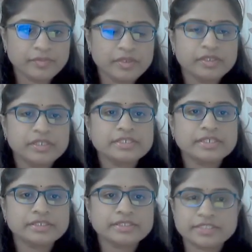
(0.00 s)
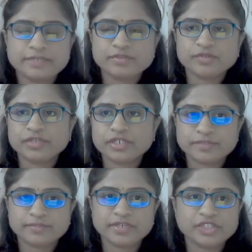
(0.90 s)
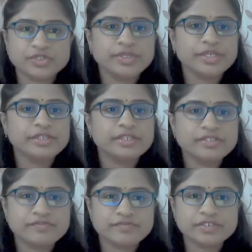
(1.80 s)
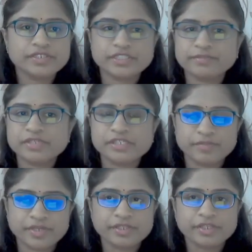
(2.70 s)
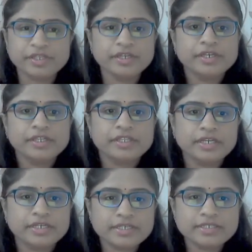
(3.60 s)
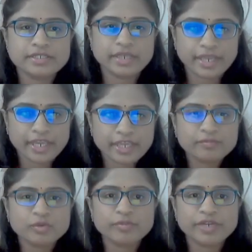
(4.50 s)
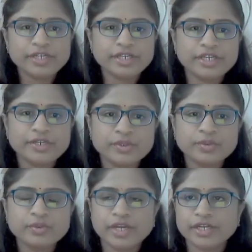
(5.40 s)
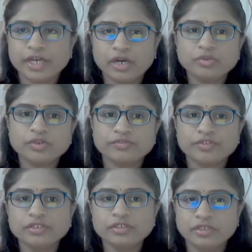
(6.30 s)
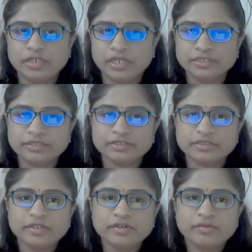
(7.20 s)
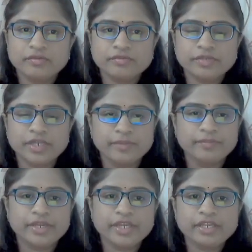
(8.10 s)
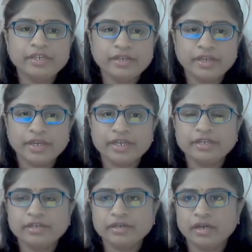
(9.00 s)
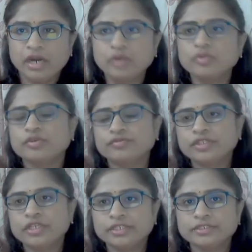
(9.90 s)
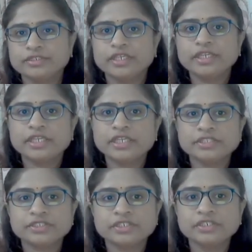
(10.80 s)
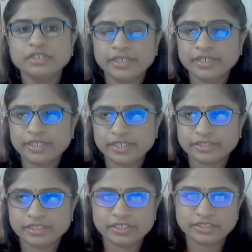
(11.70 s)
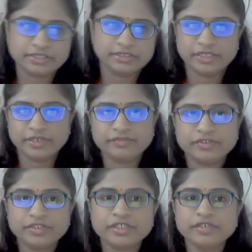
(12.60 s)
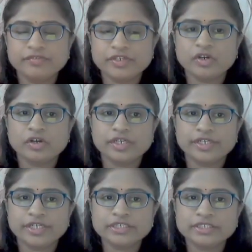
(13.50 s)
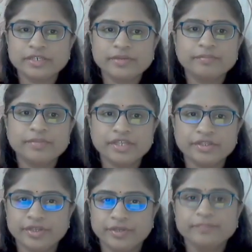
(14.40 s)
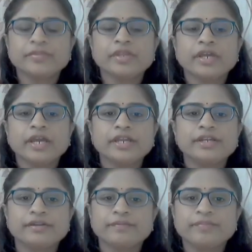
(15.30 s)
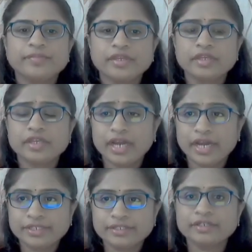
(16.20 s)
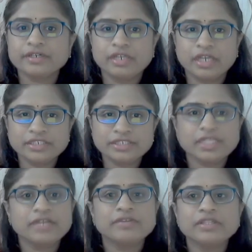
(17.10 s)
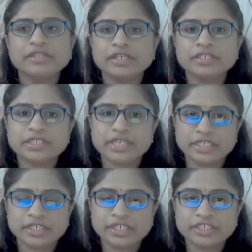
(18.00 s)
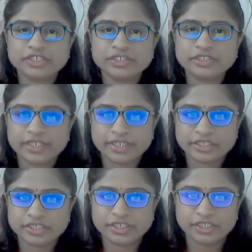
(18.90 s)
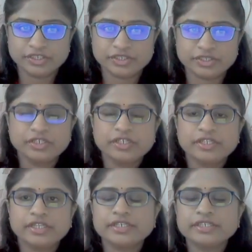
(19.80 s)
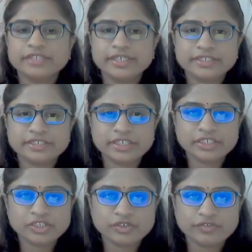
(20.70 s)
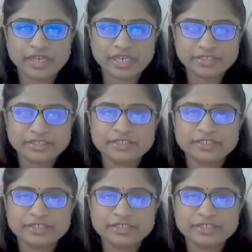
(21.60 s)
These are the steps of the respiration. In this, first step is breathing, that is air movement into and out of the lungs. In and out of the lungs, inhalation and exhalation, everything we call it as breathing. And at the lungs level there is gaseous exchange, that is exchange of gases